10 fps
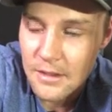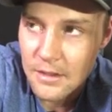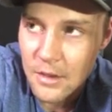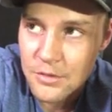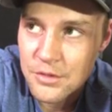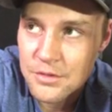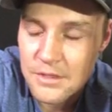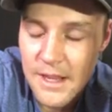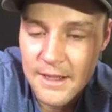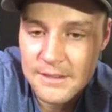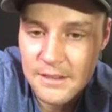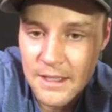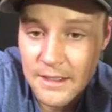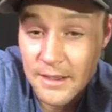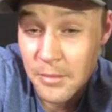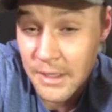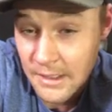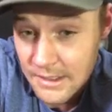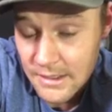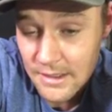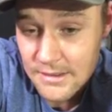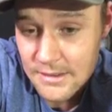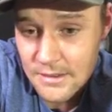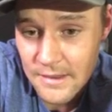Go-to snacks, I like peely nuts.